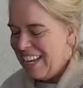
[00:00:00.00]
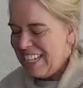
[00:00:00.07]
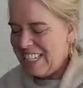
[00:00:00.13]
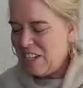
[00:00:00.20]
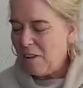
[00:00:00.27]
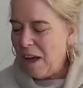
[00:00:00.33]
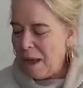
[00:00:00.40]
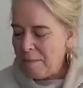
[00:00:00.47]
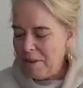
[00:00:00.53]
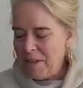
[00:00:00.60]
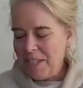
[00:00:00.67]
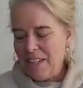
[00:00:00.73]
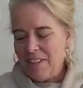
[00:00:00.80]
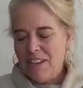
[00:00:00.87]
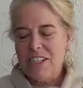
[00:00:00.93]
So I'm
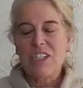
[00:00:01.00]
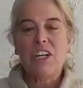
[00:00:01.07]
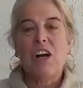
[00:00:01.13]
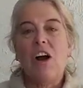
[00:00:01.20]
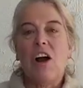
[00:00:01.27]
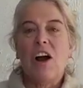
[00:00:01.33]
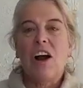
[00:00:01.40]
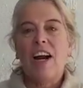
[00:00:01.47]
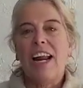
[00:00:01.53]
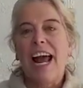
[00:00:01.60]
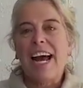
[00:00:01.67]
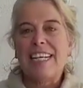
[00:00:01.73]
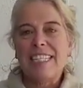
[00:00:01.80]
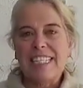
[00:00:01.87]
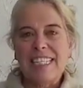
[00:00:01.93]
using the Jacquard
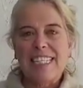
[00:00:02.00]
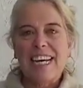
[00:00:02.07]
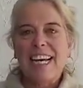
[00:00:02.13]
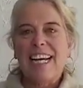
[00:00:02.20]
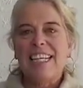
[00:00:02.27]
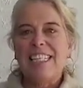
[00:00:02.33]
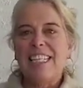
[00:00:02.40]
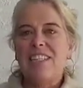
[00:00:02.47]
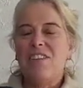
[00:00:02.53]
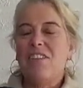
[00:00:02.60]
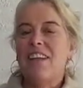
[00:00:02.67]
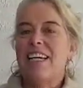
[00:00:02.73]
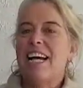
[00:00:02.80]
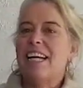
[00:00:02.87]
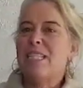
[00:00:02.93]
acid dyes. These are
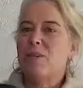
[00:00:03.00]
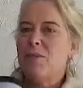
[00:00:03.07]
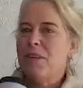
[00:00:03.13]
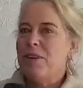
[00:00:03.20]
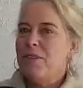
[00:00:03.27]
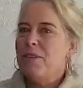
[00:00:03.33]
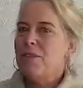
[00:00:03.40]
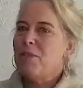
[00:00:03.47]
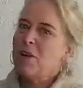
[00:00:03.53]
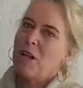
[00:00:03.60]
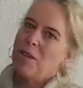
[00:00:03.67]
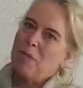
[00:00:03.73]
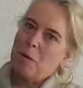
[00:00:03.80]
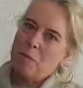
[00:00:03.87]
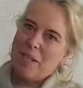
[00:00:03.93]
the dyes we use for all
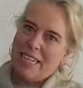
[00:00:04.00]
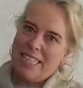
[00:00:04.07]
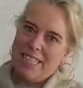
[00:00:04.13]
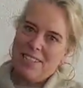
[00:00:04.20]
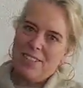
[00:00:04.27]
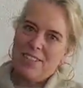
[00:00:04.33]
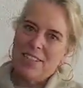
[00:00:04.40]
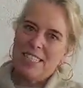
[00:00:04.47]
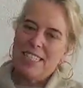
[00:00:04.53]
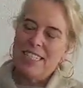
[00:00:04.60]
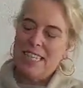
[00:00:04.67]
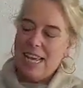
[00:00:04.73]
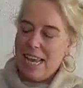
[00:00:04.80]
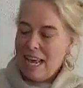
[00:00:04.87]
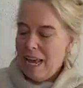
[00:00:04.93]
of our play
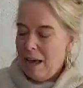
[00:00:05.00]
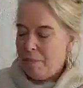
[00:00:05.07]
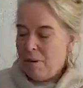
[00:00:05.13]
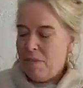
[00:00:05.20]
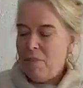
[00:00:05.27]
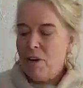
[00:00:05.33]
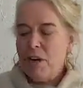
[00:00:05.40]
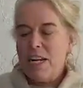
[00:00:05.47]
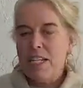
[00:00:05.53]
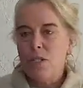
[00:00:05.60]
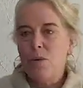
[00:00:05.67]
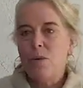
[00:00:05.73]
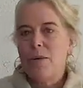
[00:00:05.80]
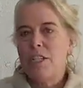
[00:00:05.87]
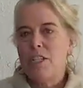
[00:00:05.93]
silks. But if you're going to
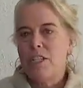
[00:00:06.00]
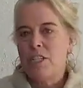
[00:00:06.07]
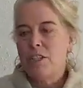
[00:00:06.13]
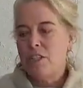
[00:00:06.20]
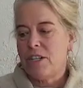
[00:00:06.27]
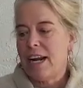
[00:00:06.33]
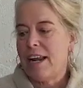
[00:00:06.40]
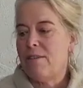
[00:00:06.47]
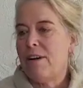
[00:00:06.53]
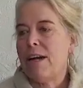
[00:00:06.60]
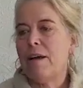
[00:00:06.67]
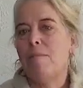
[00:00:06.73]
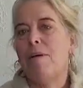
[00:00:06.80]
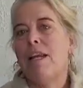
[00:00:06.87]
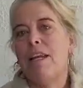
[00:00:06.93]
do it with children, I'd
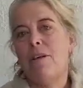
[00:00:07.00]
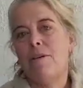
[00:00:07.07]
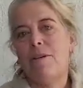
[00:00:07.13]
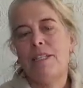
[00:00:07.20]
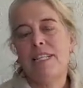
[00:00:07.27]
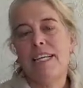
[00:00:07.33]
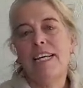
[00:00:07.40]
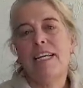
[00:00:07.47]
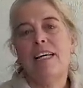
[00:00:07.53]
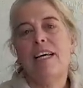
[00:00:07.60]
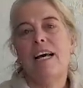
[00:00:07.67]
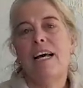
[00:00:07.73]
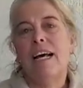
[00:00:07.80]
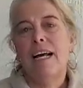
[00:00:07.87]
recommend using